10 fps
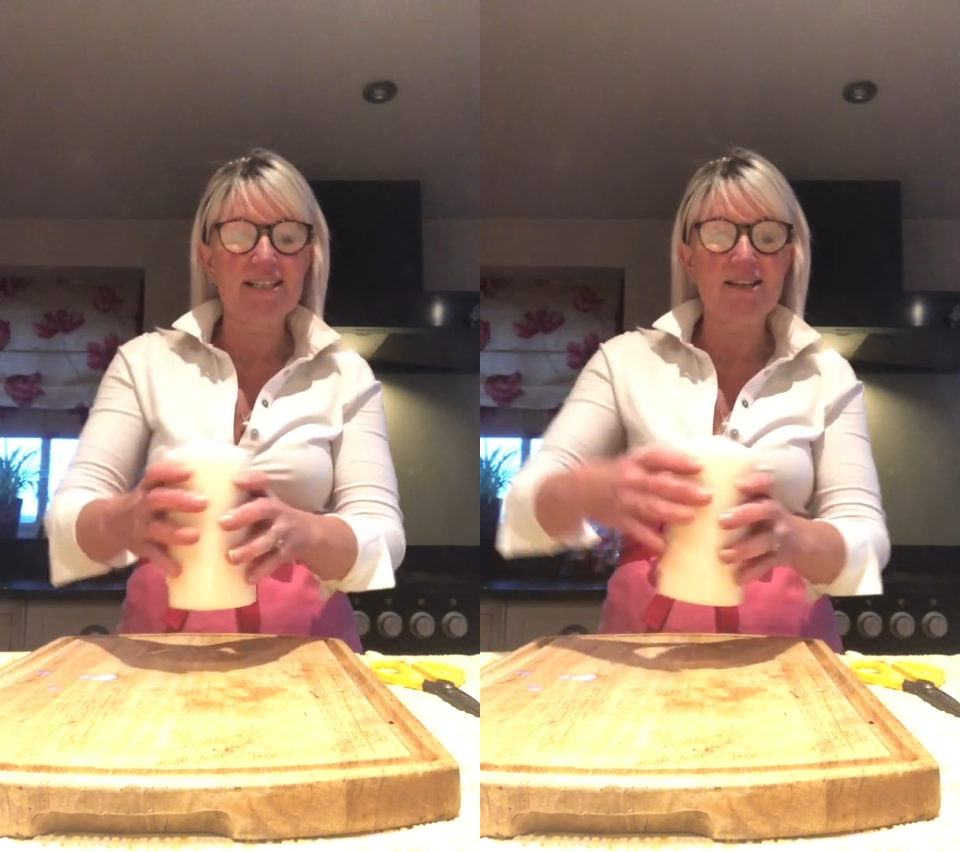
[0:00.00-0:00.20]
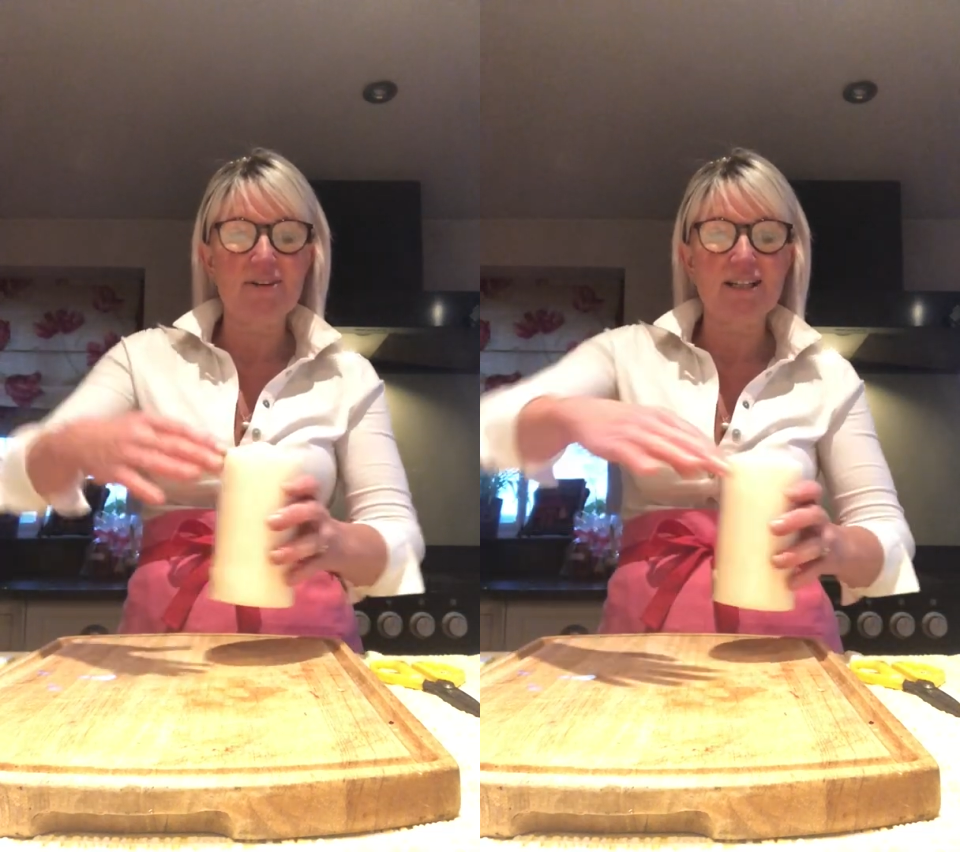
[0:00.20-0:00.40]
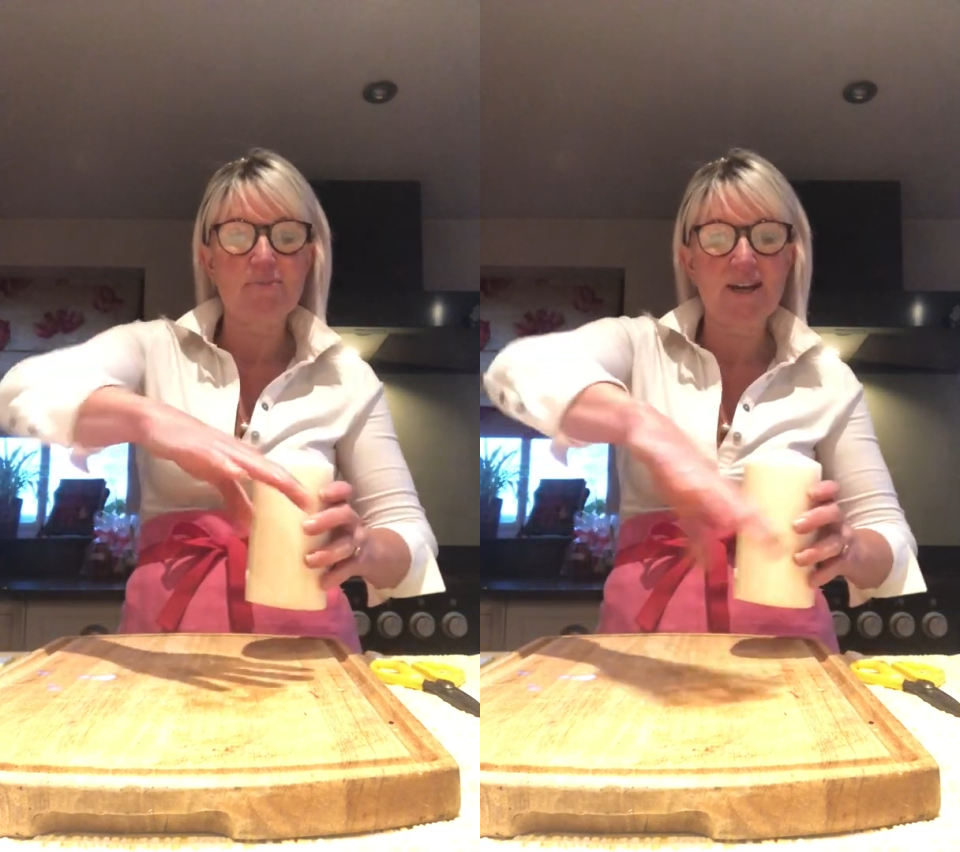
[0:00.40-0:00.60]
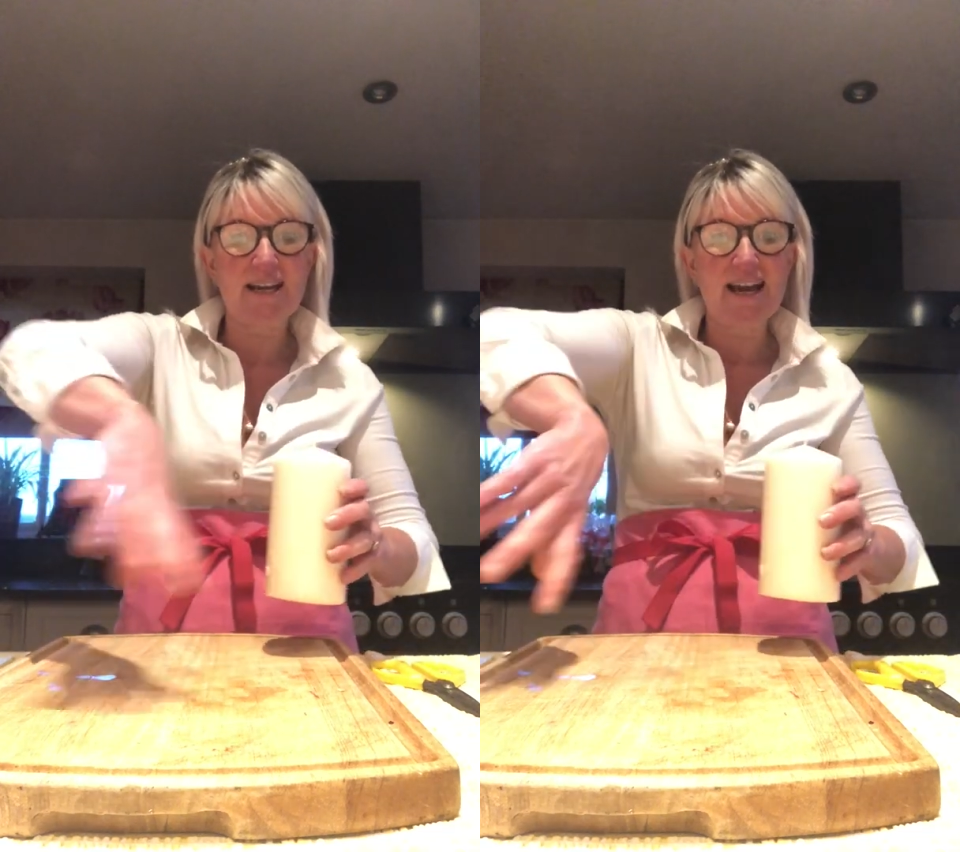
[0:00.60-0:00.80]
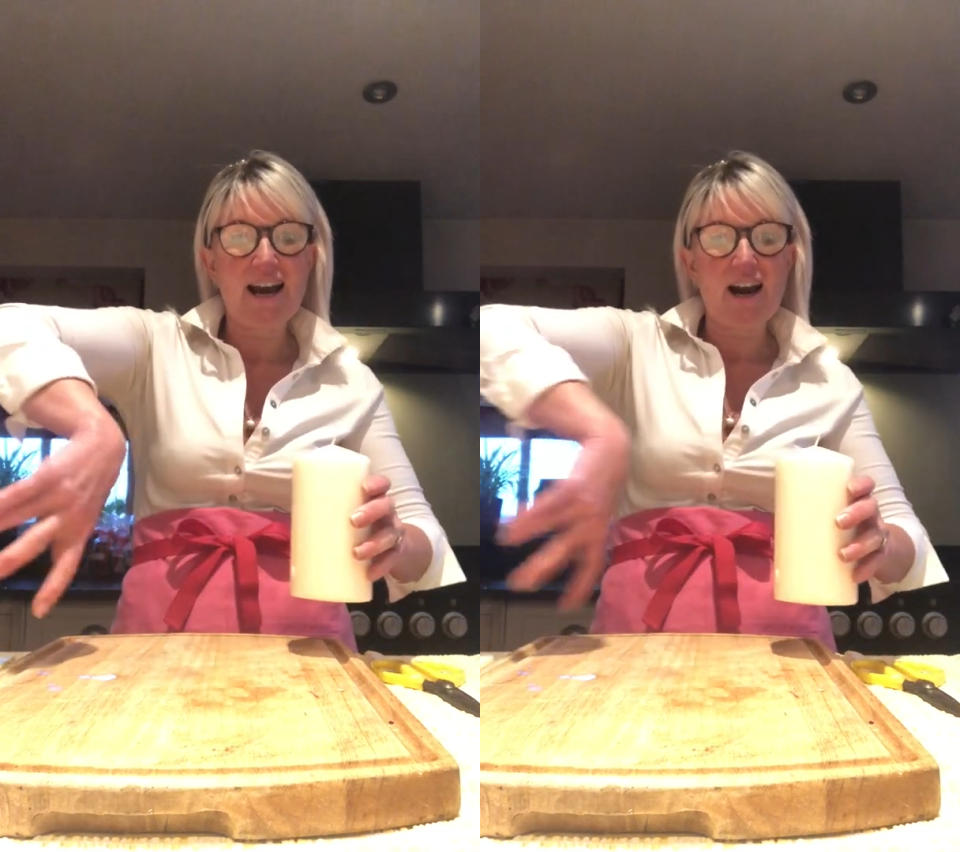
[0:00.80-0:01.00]
So it'll
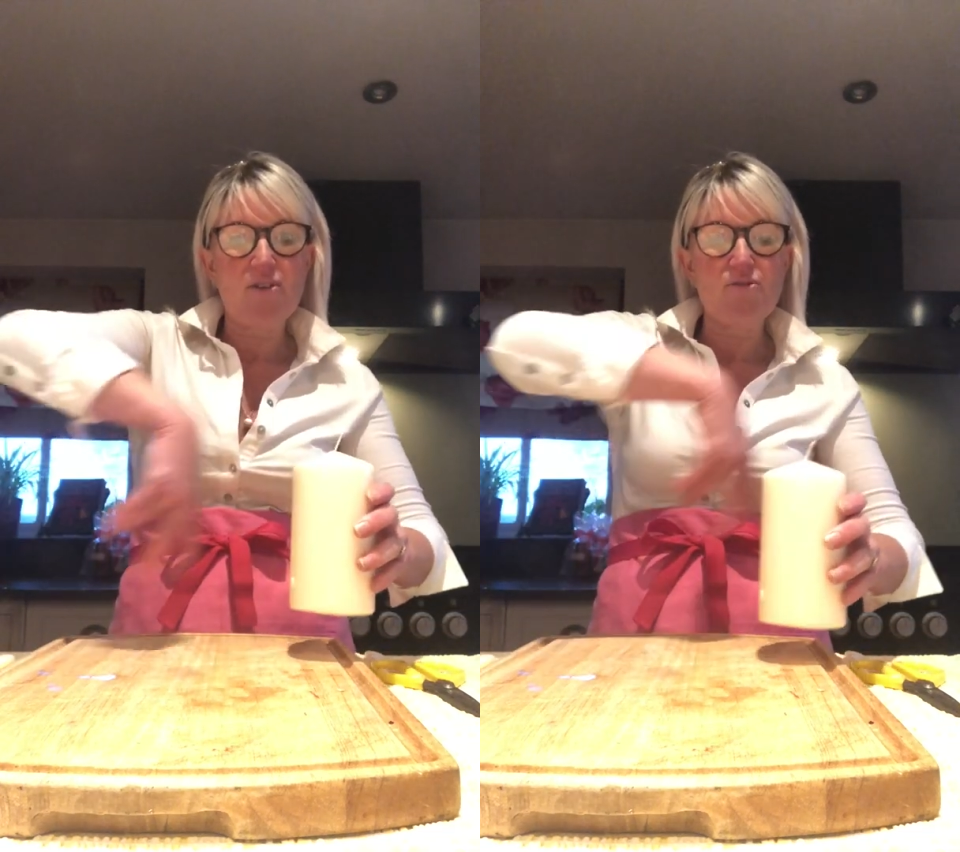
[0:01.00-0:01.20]
be a